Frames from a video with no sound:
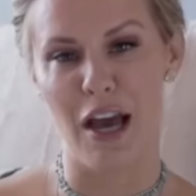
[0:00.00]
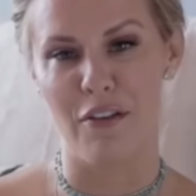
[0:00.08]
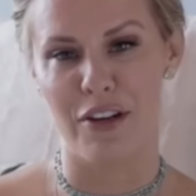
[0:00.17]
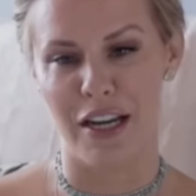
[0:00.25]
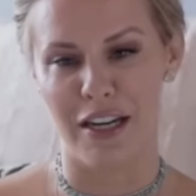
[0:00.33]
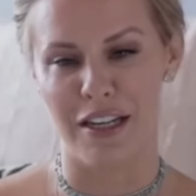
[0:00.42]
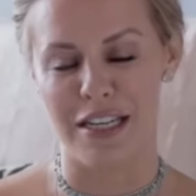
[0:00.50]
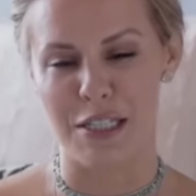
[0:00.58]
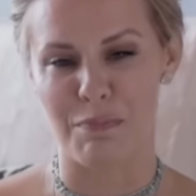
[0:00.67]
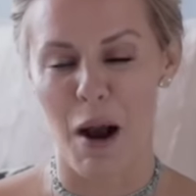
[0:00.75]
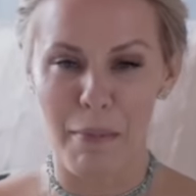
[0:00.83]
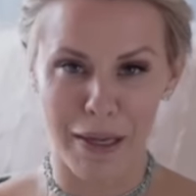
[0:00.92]
Coveting is
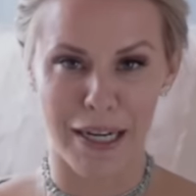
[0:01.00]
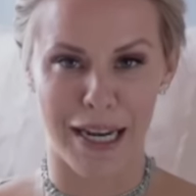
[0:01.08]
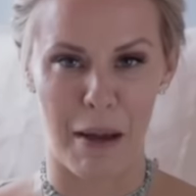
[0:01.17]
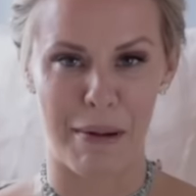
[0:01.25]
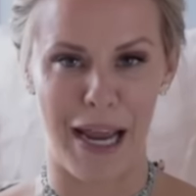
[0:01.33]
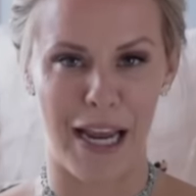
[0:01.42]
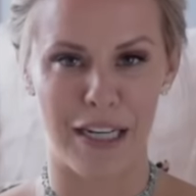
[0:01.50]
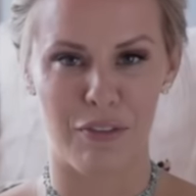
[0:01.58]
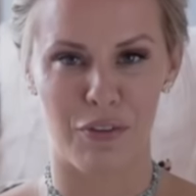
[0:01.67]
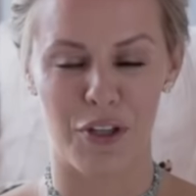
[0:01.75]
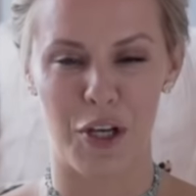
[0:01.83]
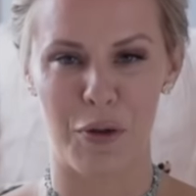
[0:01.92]
probably gonna come in handy
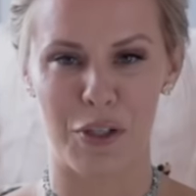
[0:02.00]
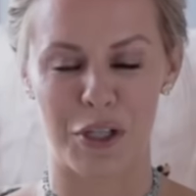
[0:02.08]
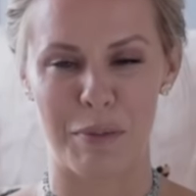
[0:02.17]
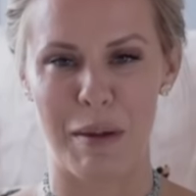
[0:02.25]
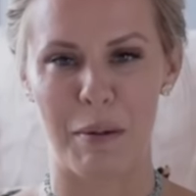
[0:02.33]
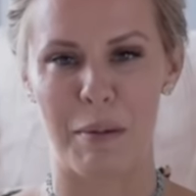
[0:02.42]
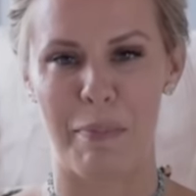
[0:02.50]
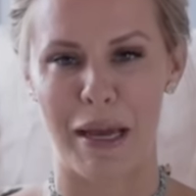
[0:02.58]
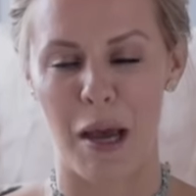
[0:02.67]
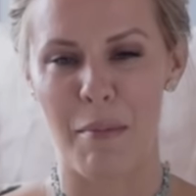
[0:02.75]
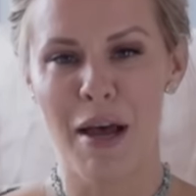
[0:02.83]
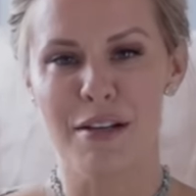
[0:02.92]
for you, and you're gonna be able to pick
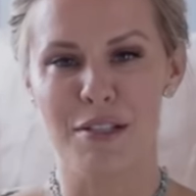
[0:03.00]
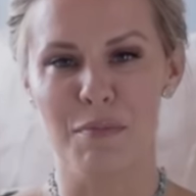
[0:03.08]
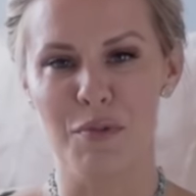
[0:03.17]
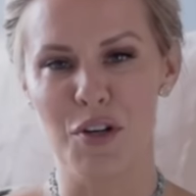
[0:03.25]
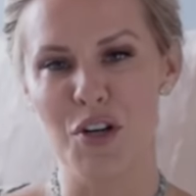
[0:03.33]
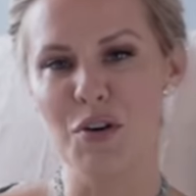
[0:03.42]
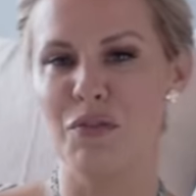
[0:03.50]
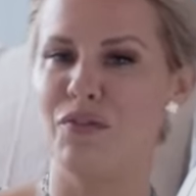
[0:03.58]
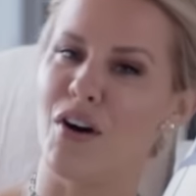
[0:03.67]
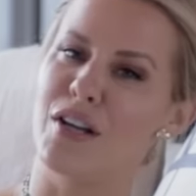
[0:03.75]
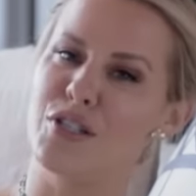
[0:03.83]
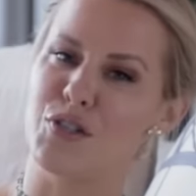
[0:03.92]
up some new
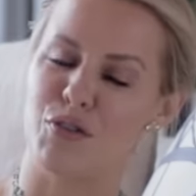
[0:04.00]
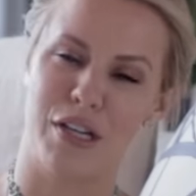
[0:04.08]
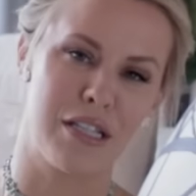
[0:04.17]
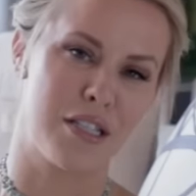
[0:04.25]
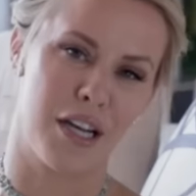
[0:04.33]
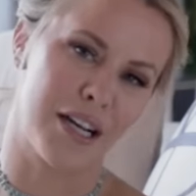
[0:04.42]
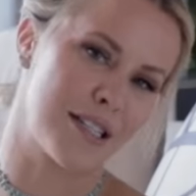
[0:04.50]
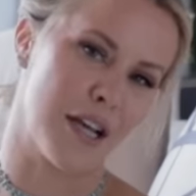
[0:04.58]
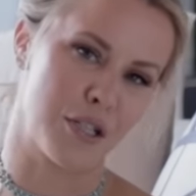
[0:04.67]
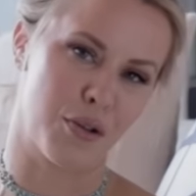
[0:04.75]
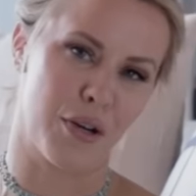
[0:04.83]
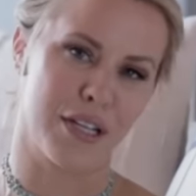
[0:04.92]
fun treats and
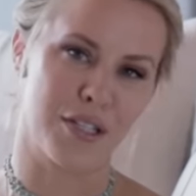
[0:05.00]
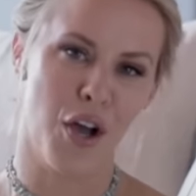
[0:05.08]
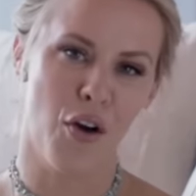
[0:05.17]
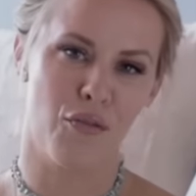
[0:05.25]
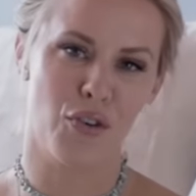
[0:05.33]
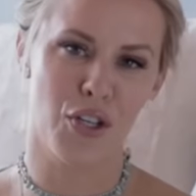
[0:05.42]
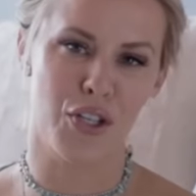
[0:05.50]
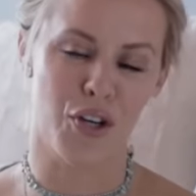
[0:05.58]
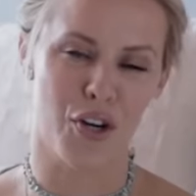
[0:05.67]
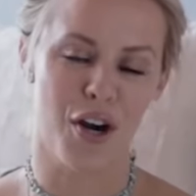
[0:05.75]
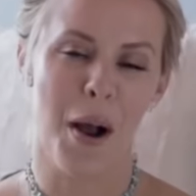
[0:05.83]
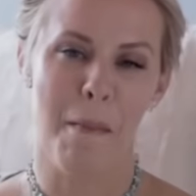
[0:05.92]
accessories for
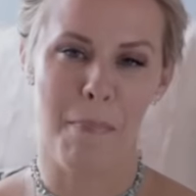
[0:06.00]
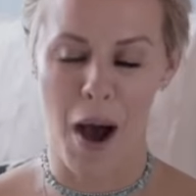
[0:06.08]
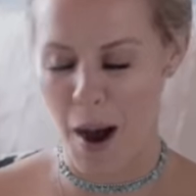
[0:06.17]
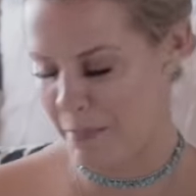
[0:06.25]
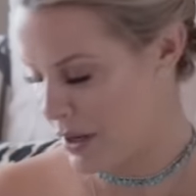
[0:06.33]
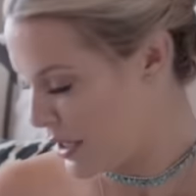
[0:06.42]
your pup.